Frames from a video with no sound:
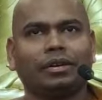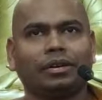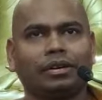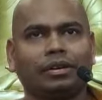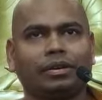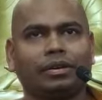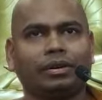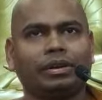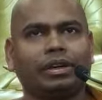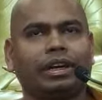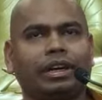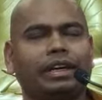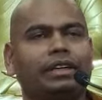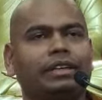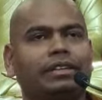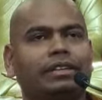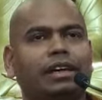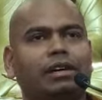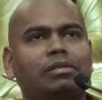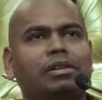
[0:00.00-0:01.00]
Okay,
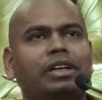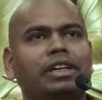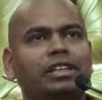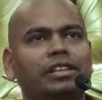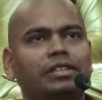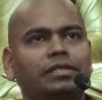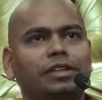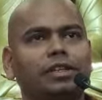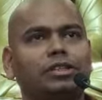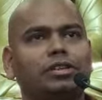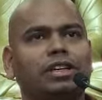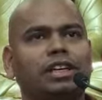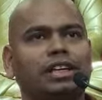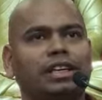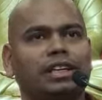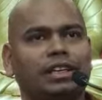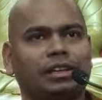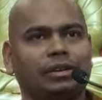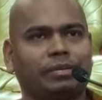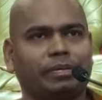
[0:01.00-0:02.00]
now
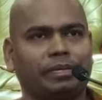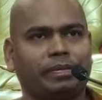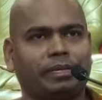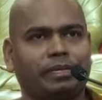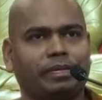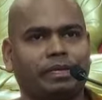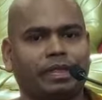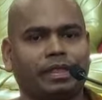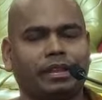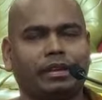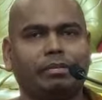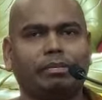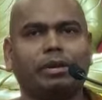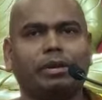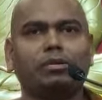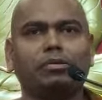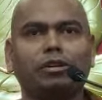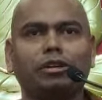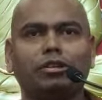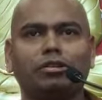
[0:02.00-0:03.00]
individually, but
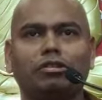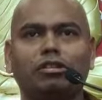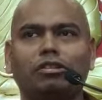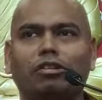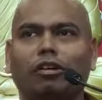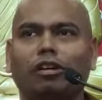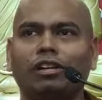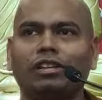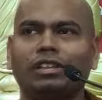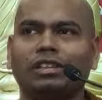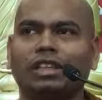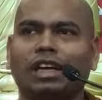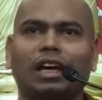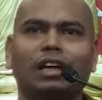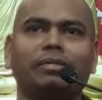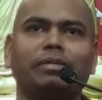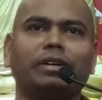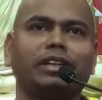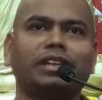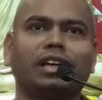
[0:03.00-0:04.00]
we don't all the time
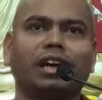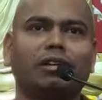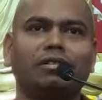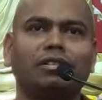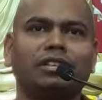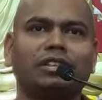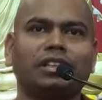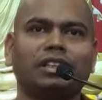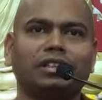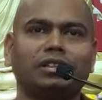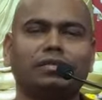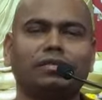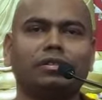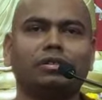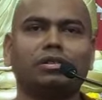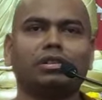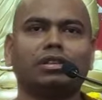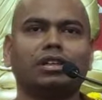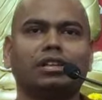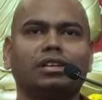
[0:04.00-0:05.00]
encounter
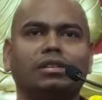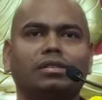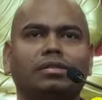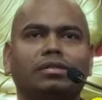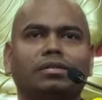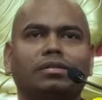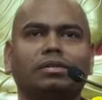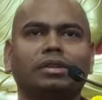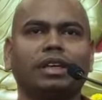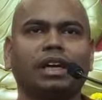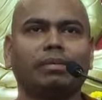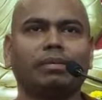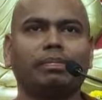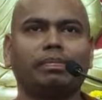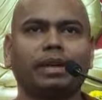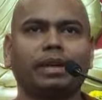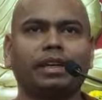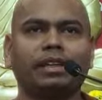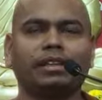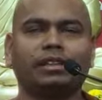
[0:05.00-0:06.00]
individual. We have
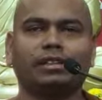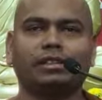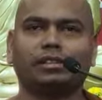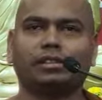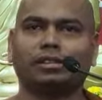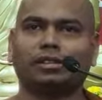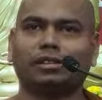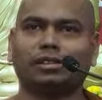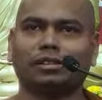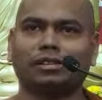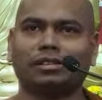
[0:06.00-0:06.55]
place.